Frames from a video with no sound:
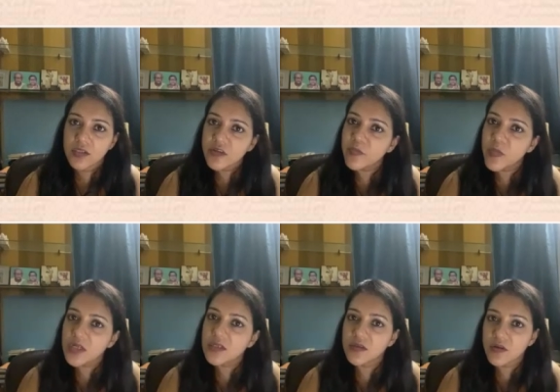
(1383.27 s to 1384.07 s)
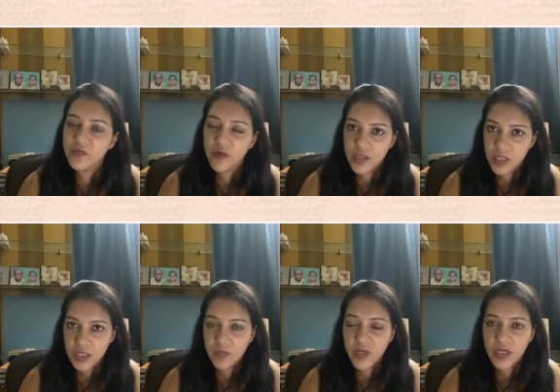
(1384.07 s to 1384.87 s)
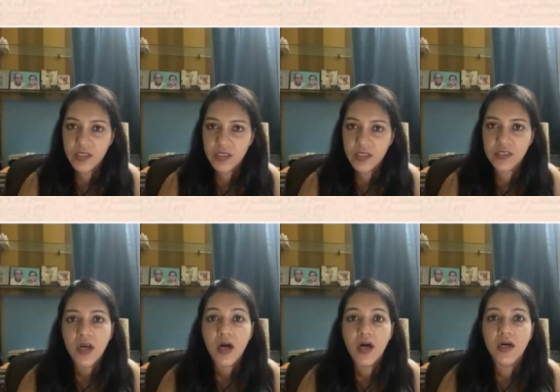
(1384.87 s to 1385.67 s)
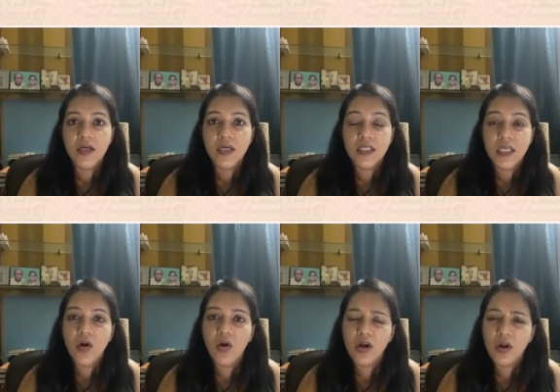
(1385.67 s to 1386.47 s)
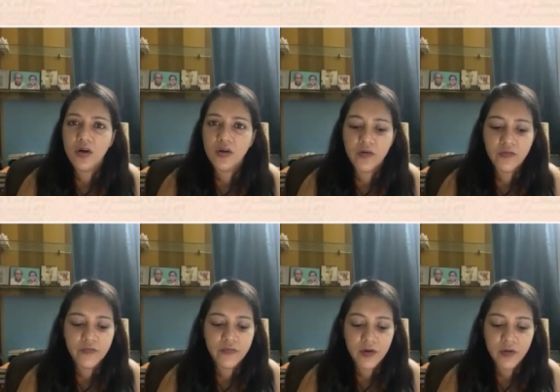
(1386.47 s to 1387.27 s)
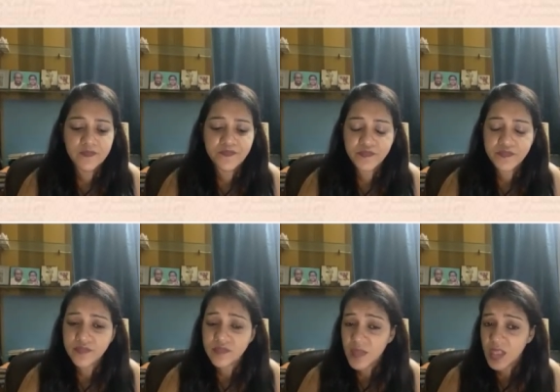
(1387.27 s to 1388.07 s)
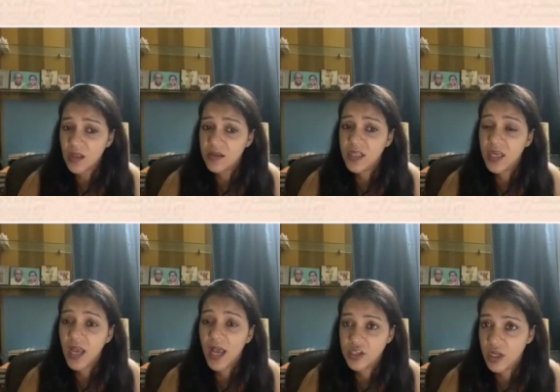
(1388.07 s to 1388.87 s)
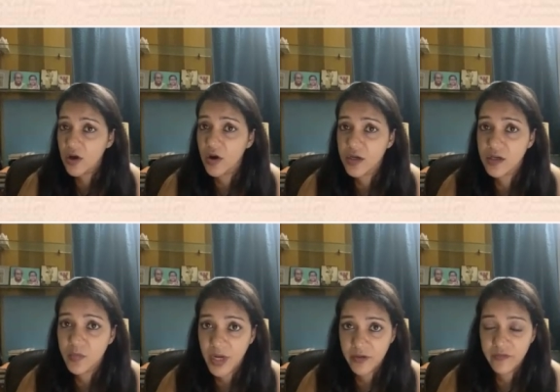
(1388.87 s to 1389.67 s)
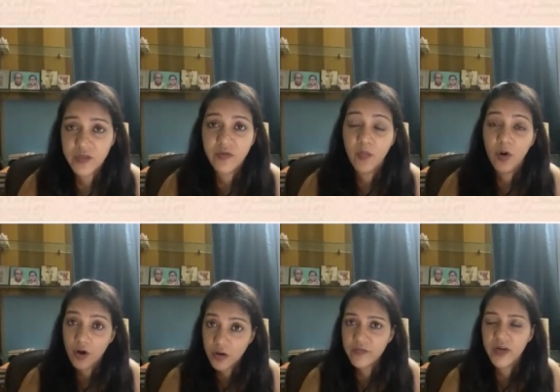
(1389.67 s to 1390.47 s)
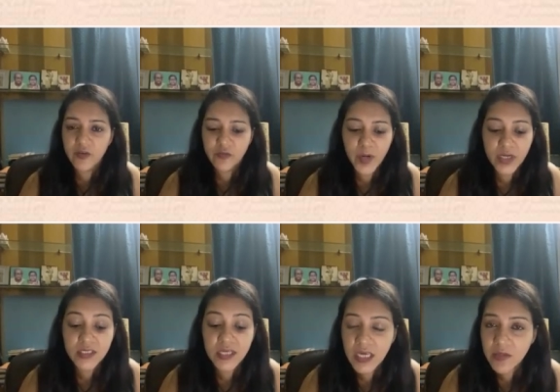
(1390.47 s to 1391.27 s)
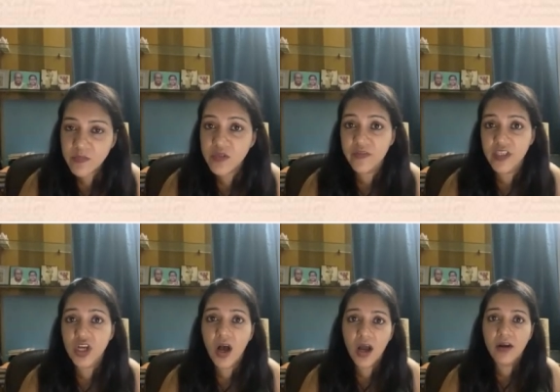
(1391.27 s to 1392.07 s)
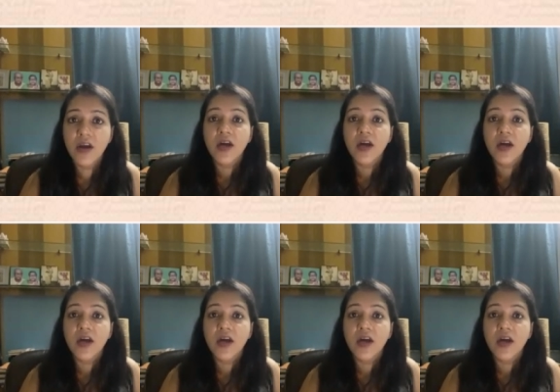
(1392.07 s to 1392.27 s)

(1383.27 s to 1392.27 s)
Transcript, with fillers: chief minister for didi because uh, they got lot of um, they actually got benefits from a lot of government schemes which are